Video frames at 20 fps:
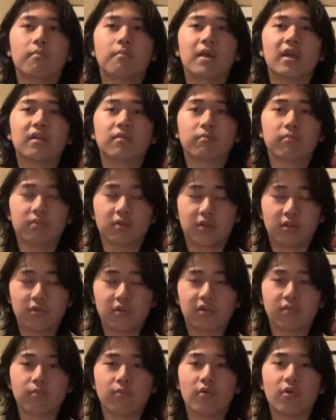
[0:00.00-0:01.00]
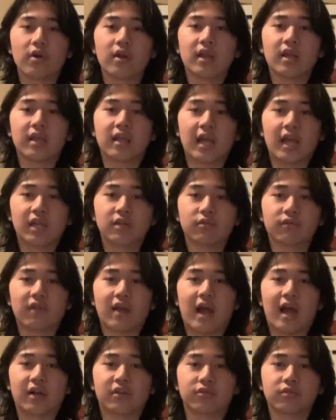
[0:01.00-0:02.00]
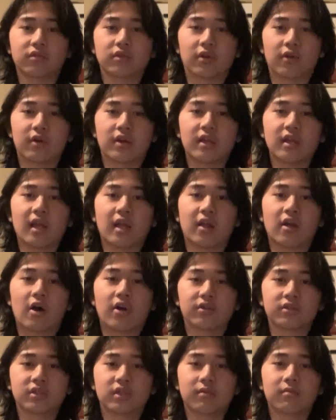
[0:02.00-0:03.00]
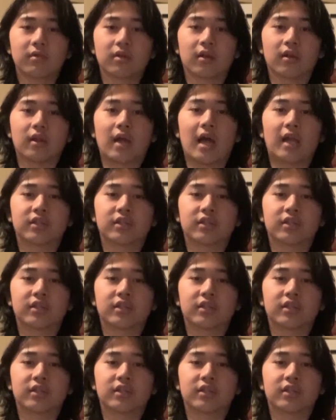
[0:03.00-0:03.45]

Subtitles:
makes students more engaged with the actual learning and causing them to